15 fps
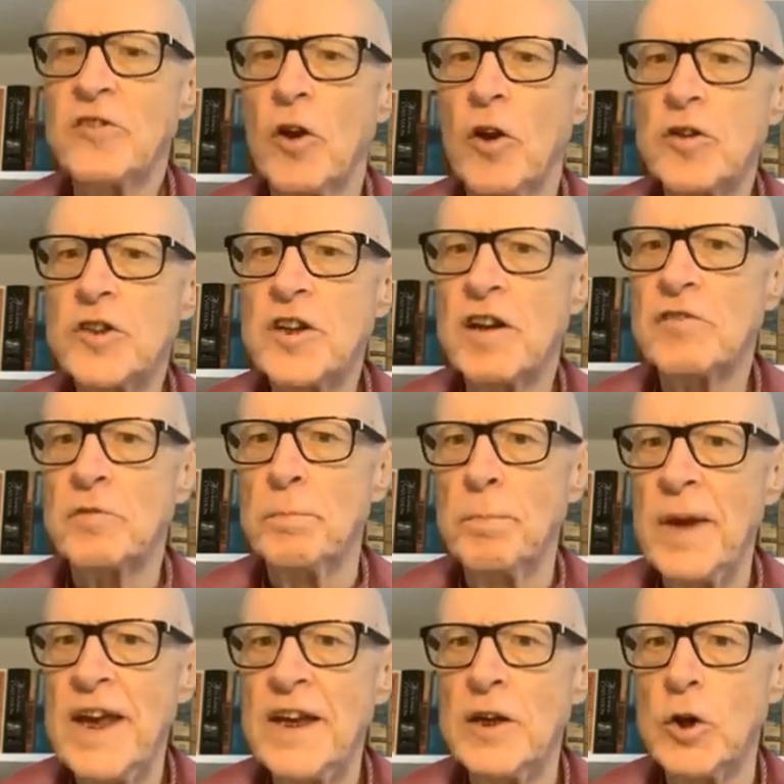It's not
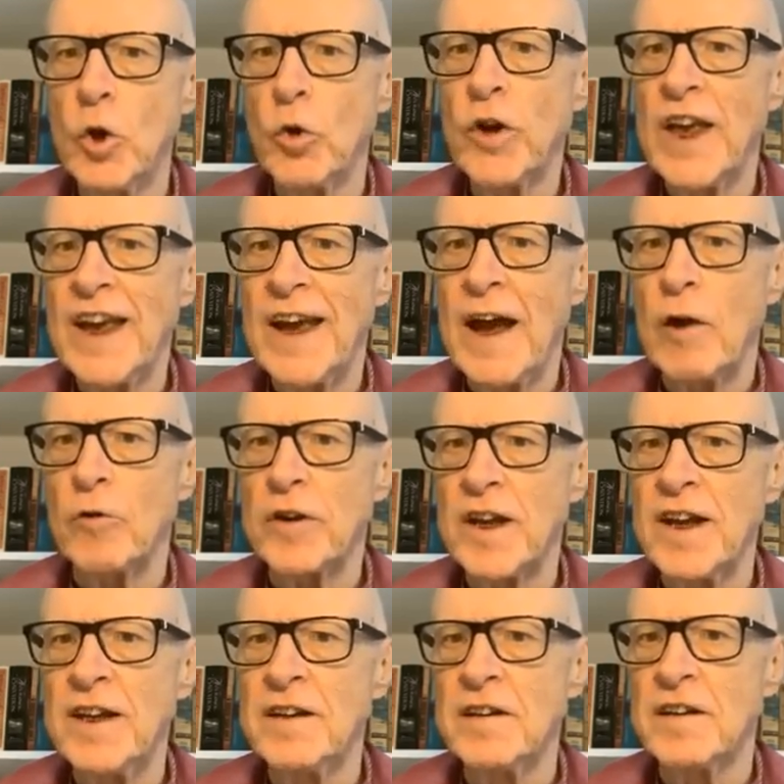just me
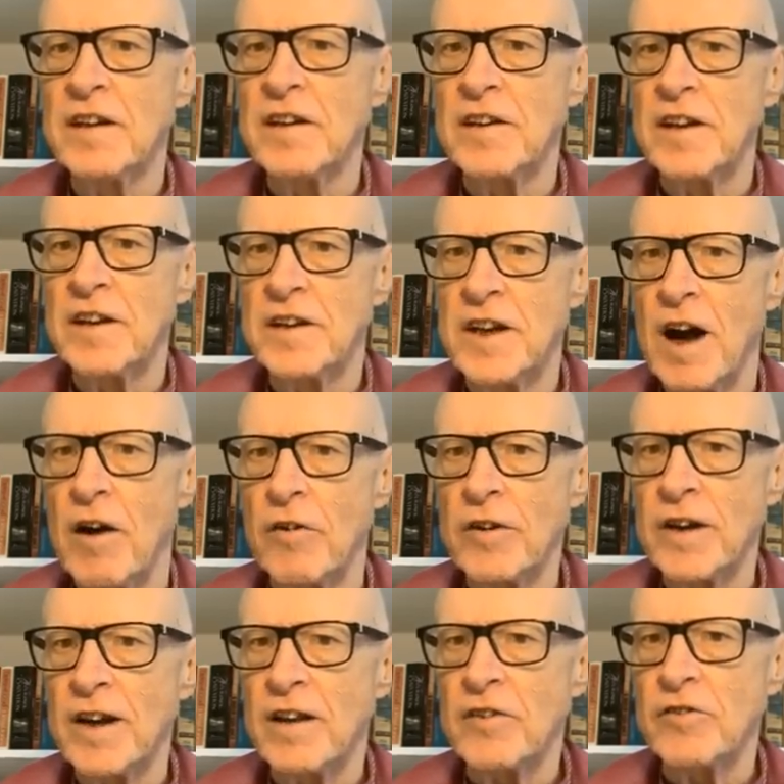looking out into the
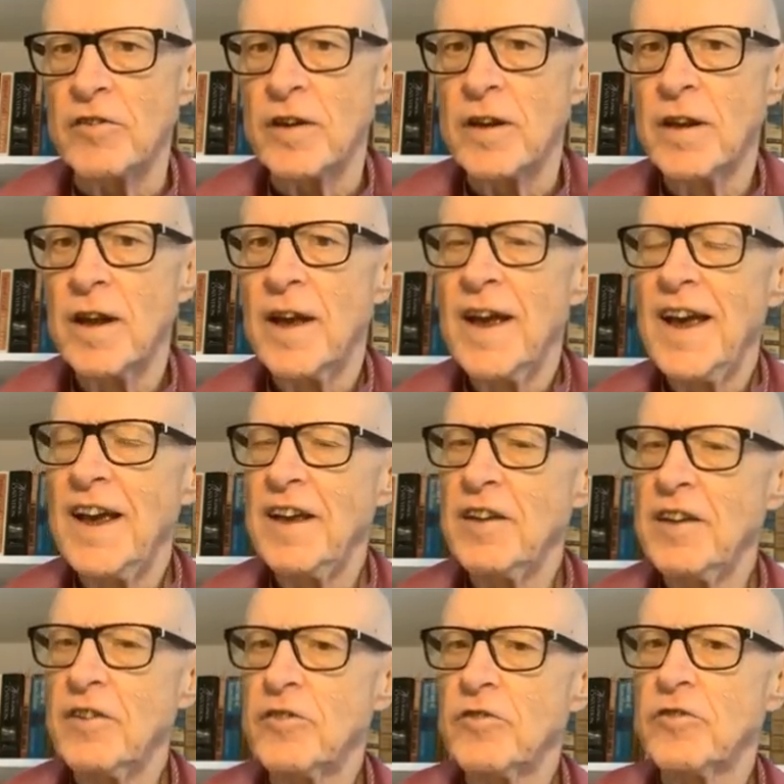darkness,
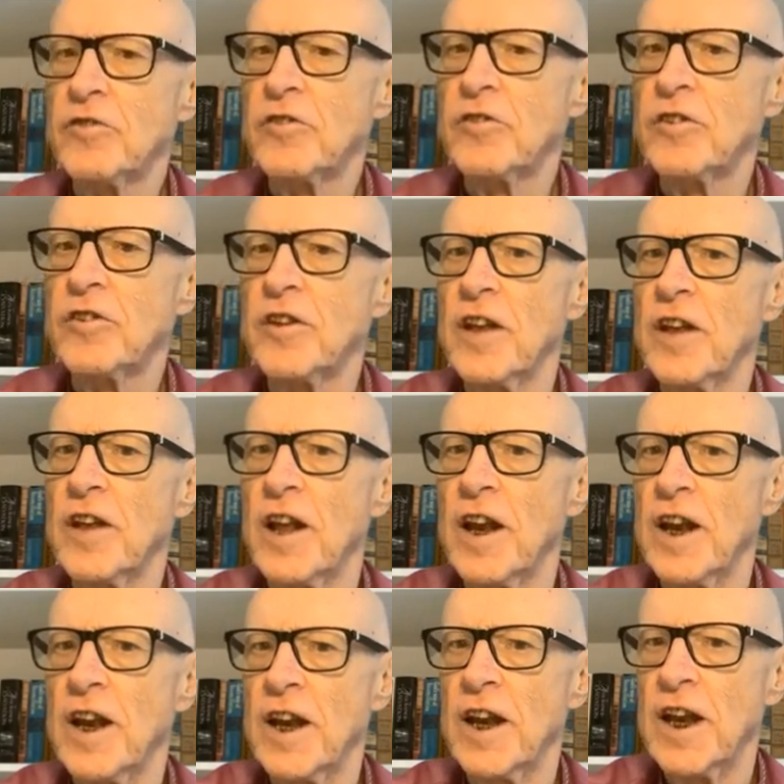it's the
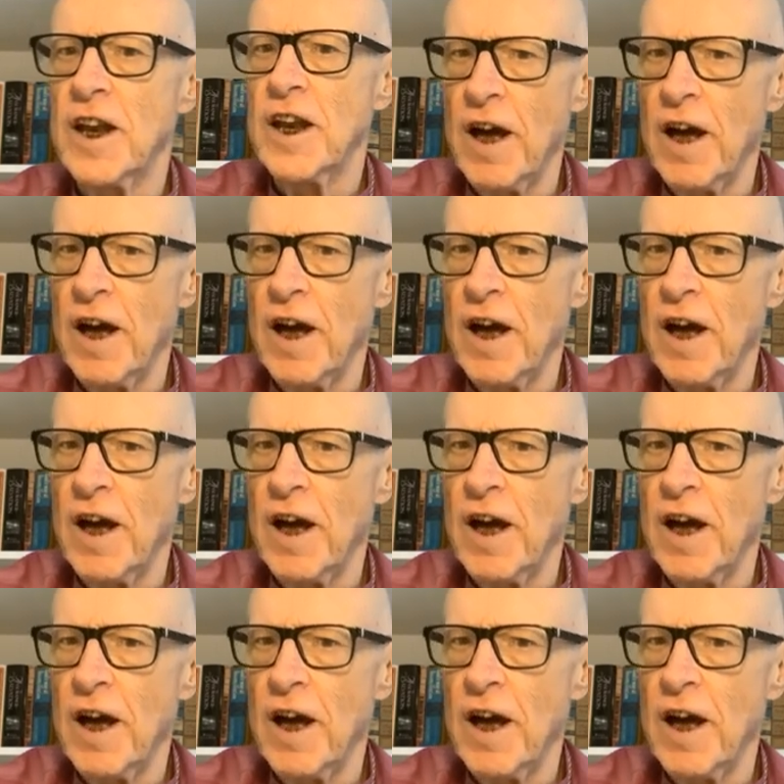light